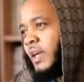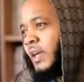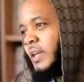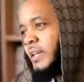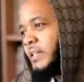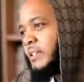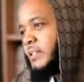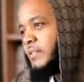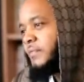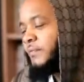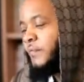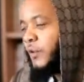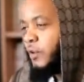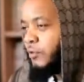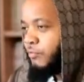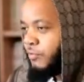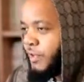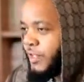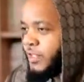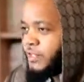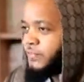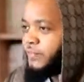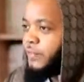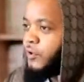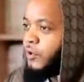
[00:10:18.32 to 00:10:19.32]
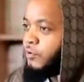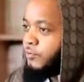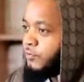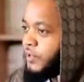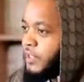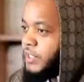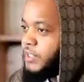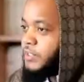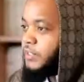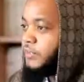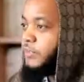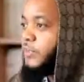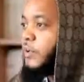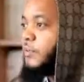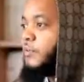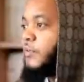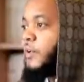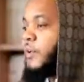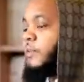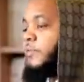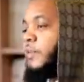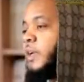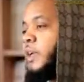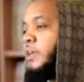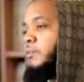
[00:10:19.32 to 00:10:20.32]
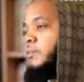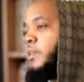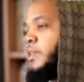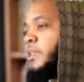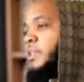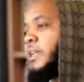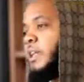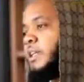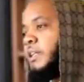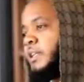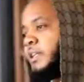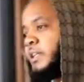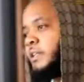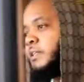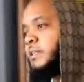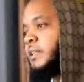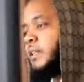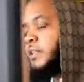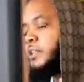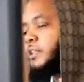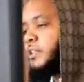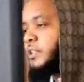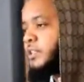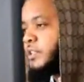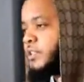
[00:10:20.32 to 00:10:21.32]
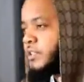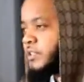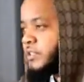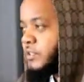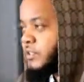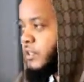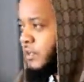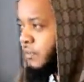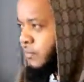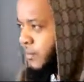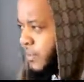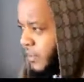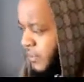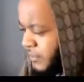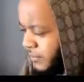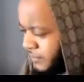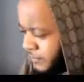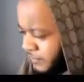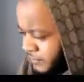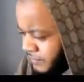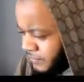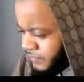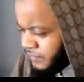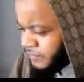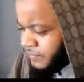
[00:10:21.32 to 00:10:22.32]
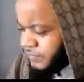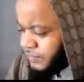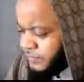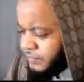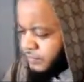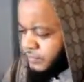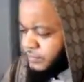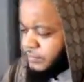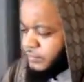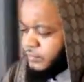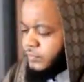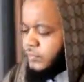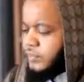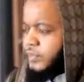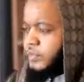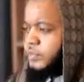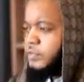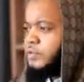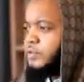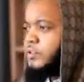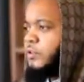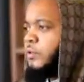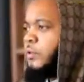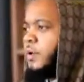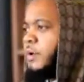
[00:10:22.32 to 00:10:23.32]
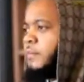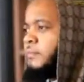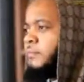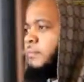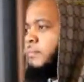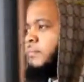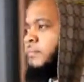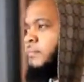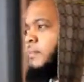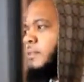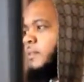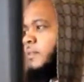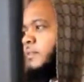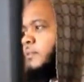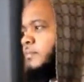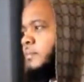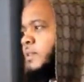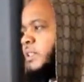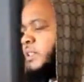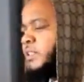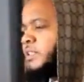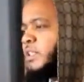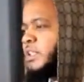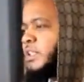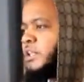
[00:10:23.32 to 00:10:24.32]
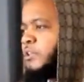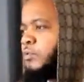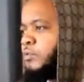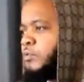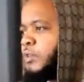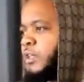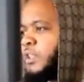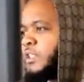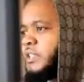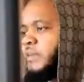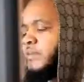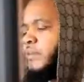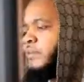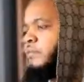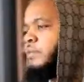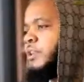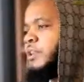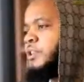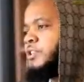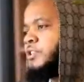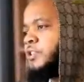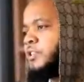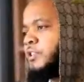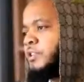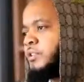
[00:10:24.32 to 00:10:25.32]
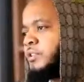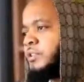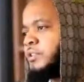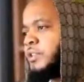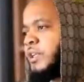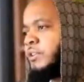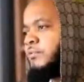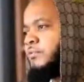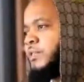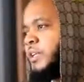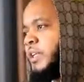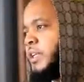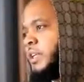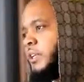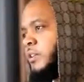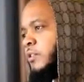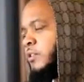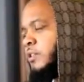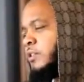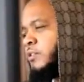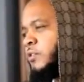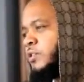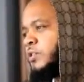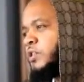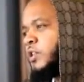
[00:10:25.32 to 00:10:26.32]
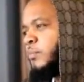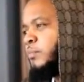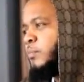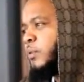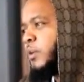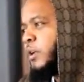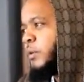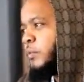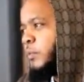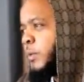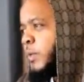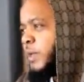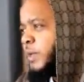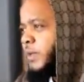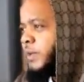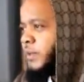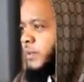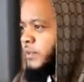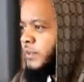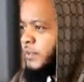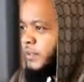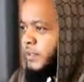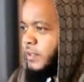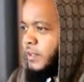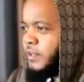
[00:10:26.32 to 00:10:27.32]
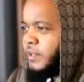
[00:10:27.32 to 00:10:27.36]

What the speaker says: it's for a very valid reason. I didn't touch into Islam yet. So me studying all these other religions, I really got to a point where